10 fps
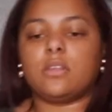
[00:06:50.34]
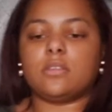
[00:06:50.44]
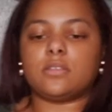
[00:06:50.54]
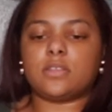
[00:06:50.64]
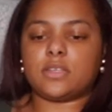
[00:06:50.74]

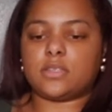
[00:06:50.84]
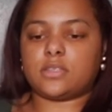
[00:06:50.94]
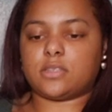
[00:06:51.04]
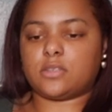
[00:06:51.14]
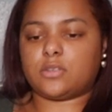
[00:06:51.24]

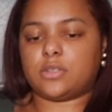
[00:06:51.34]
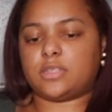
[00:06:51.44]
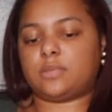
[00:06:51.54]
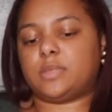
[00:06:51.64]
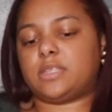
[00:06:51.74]
this
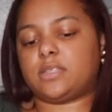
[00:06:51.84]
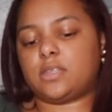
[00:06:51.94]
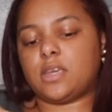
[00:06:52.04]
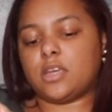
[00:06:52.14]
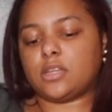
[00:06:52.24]

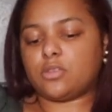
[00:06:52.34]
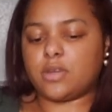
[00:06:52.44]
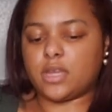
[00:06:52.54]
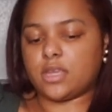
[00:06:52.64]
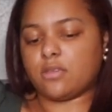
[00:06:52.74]
Christmas
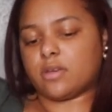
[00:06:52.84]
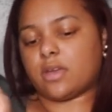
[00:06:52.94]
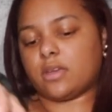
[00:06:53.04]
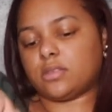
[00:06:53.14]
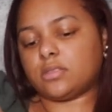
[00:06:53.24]
treating you
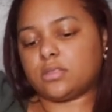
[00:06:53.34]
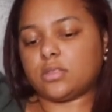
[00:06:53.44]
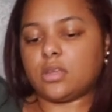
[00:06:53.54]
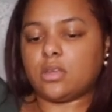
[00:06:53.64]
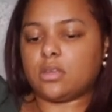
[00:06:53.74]
guys?
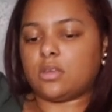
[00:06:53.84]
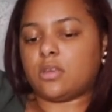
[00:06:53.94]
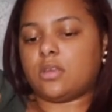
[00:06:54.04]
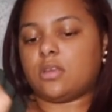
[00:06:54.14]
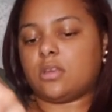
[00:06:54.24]

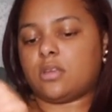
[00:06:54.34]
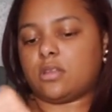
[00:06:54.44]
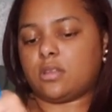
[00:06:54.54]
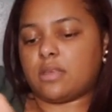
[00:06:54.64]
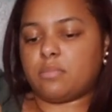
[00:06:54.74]

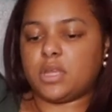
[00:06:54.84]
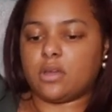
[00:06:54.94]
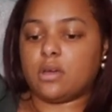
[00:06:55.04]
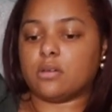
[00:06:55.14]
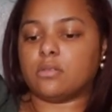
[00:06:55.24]
Let me
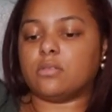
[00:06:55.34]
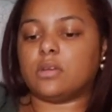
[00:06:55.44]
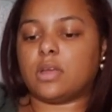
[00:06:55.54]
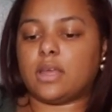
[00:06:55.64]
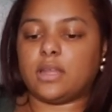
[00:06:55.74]
know.
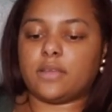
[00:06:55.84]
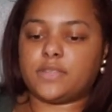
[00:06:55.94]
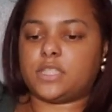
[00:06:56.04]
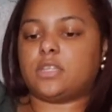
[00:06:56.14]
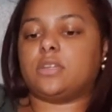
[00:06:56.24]
I'd love
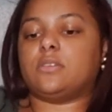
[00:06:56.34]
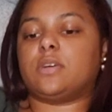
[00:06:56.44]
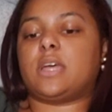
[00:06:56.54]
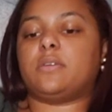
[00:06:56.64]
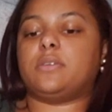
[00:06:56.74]
to know
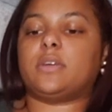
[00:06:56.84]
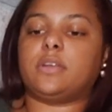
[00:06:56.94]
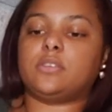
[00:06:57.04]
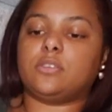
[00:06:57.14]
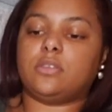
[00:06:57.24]
how you
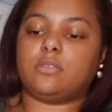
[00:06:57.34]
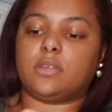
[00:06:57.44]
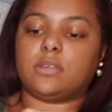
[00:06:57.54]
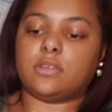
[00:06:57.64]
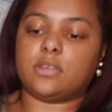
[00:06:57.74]
guys are
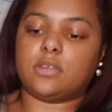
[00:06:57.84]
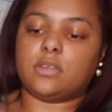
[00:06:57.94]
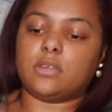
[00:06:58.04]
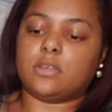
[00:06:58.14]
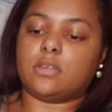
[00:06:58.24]
doing.
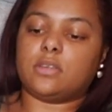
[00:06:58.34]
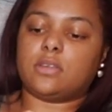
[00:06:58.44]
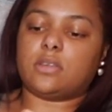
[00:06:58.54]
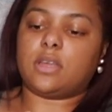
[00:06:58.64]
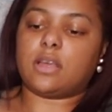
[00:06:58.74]

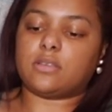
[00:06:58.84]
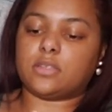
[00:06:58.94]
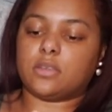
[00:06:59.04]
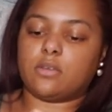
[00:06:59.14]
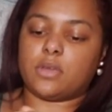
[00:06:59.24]
How's
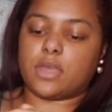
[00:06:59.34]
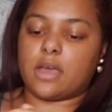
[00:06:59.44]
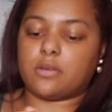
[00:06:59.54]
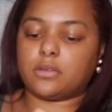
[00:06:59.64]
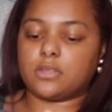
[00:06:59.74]
it going?
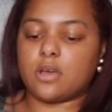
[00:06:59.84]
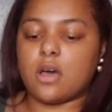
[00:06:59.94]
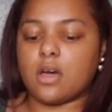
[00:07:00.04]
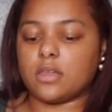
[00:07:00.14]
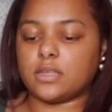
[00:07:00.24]
How are the
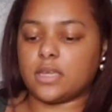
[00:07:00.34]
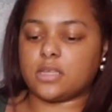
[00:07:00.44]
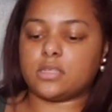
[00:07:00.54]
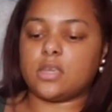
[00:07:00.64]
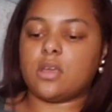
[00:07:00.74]

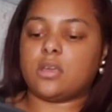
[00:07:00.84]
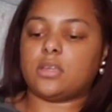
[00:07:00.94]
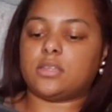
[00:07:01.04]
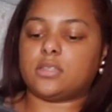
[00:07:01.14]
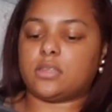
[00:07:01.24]
holidays?
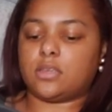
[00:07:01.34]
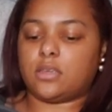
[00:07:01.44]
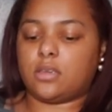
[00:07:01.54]
Is it